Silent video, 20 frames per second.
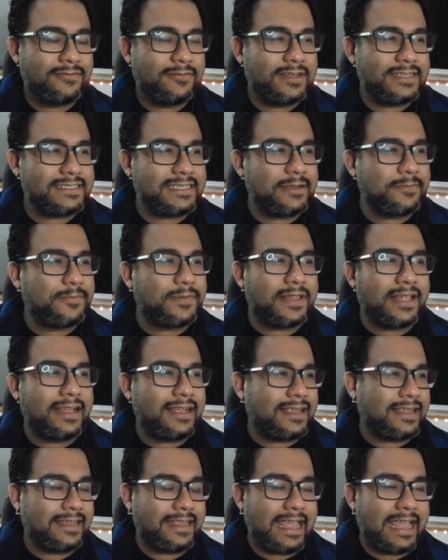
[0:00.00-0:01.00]
What is he
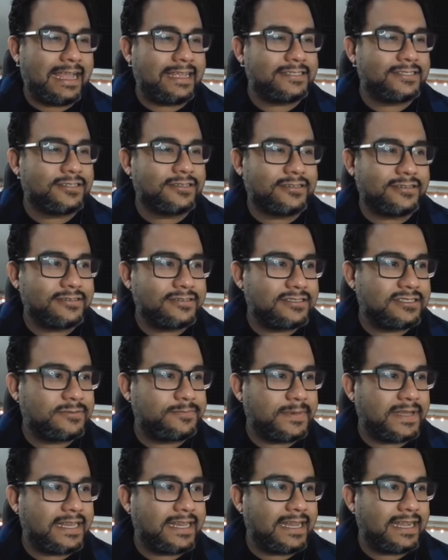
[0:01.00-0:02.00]
implying, asshole?
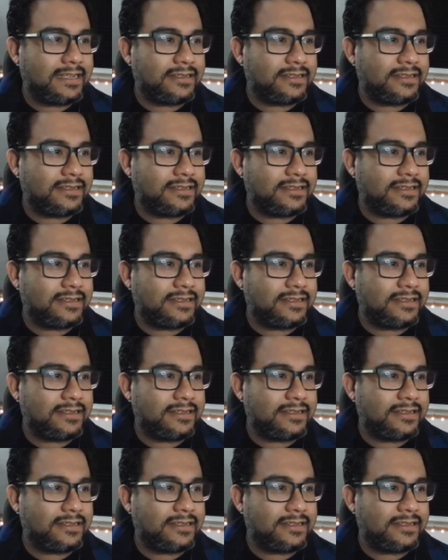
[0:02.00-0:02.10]
Spit it